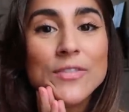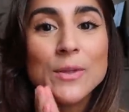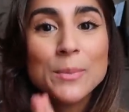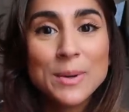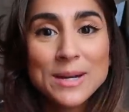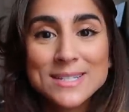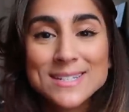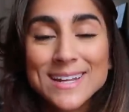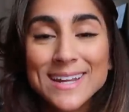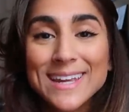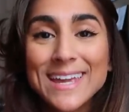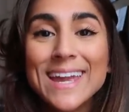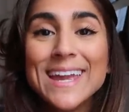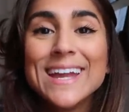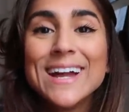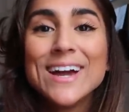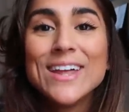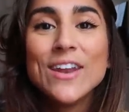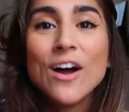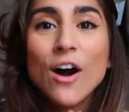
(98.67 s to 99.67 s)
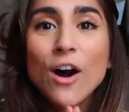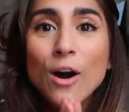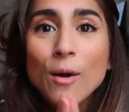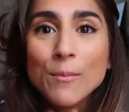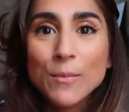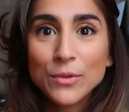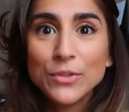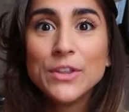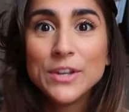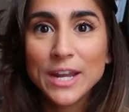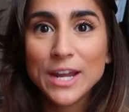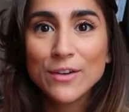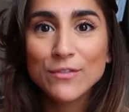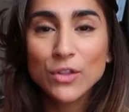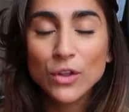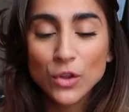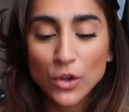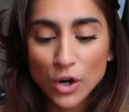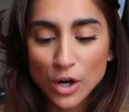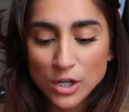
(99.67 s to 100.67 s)
the best I can um, the day of
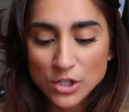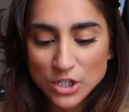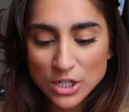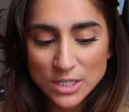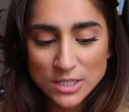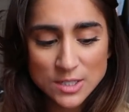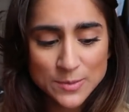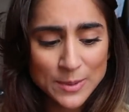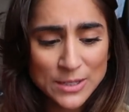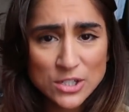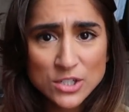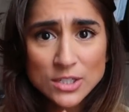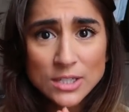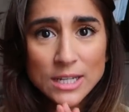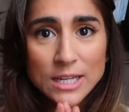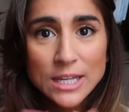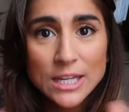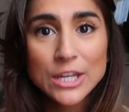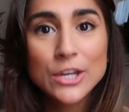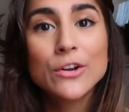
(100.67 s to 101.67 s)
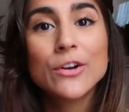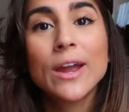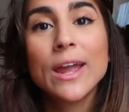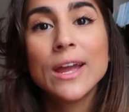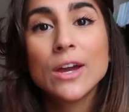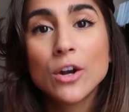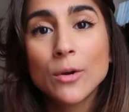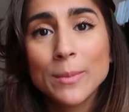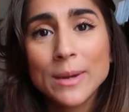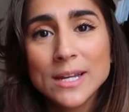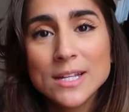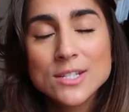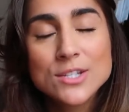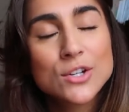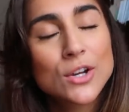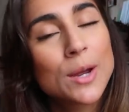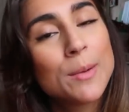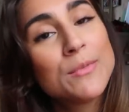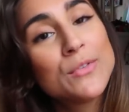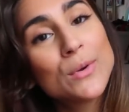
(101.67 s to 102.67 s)
the launch, especially here and on my
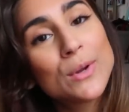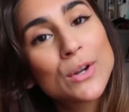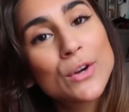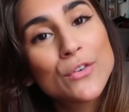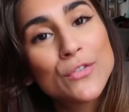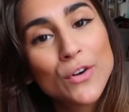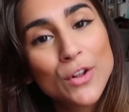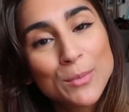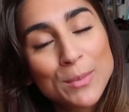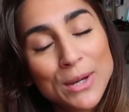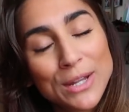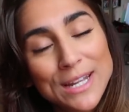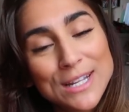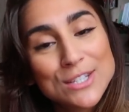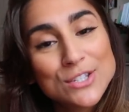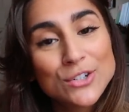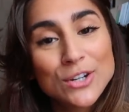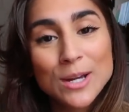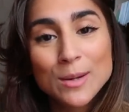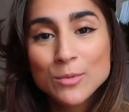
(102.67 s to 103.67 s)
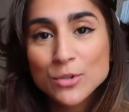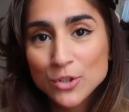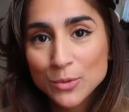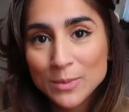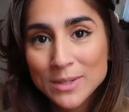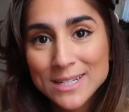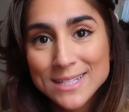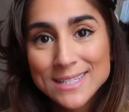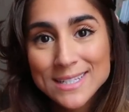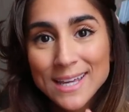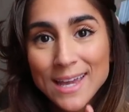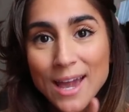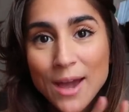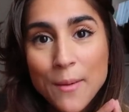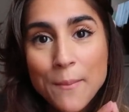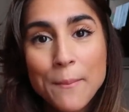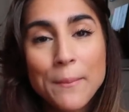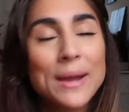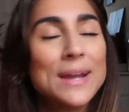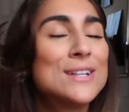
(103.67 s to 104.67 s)
Instagram. If you wanna go follow me on Instagram, shoot me a
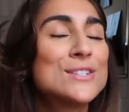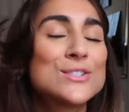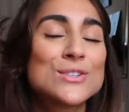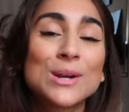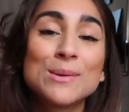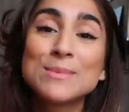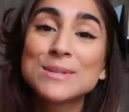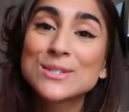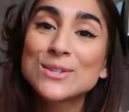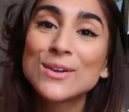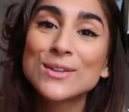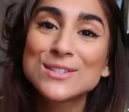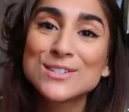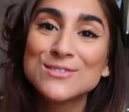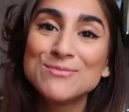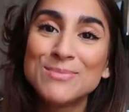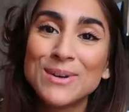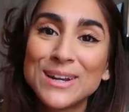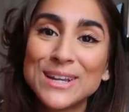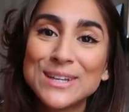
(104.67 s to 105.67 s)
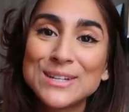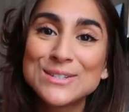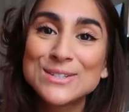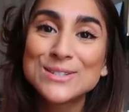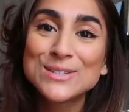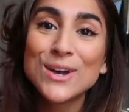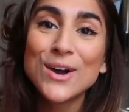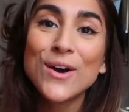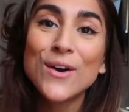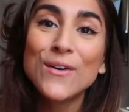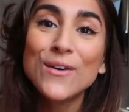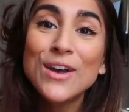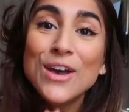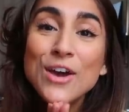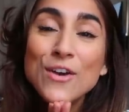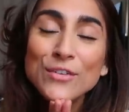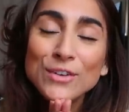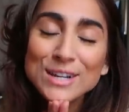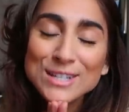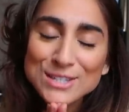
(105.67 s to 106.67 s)
DM. My Instagram is lots of bunnies. So
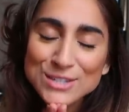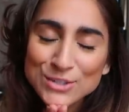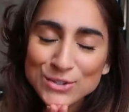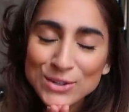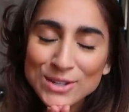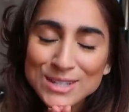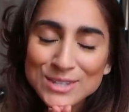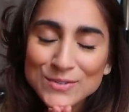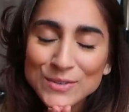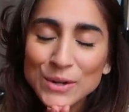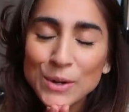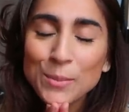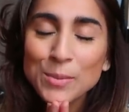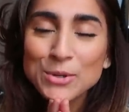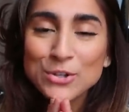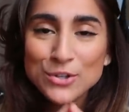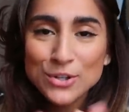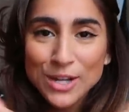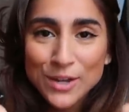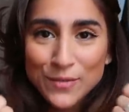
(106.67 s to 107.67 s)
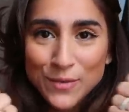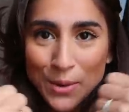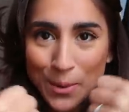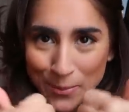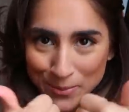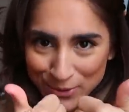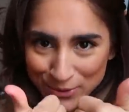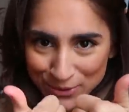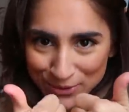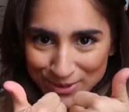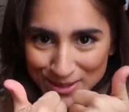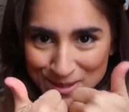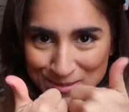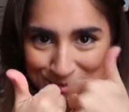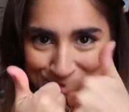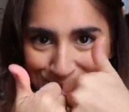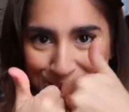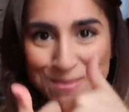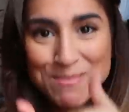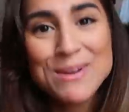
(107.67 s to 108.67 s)
if you guys enjoy this video, be sure to give it a big ol'
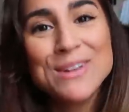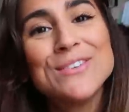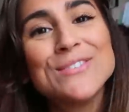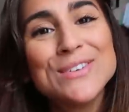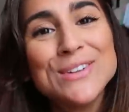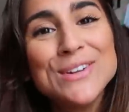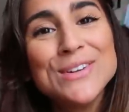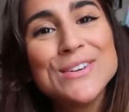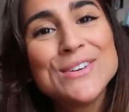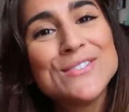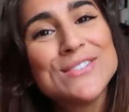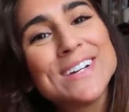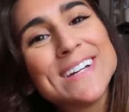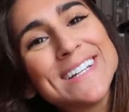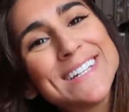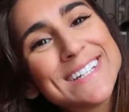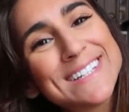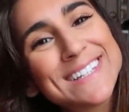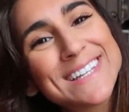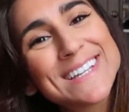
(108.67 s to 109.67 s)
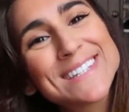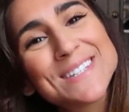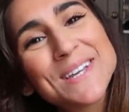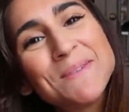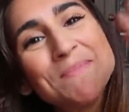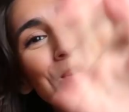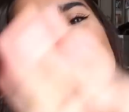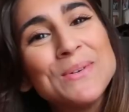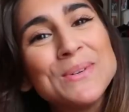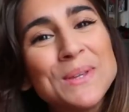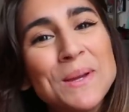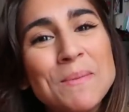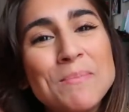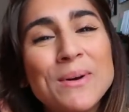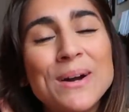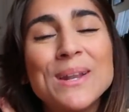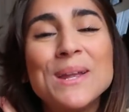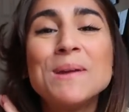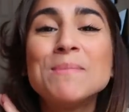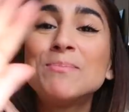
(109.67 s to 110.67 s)
thumbs up. And if you're new, don't forget to hit that sub button with your
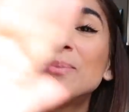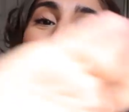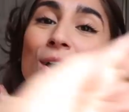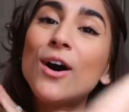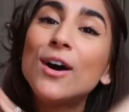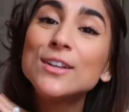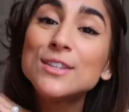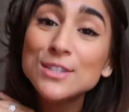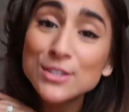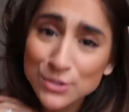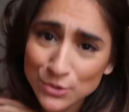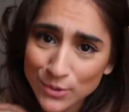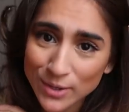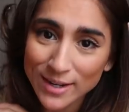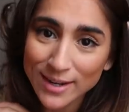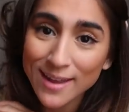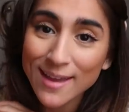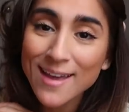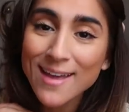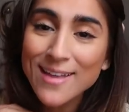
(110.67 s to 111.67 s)
bunny paw to join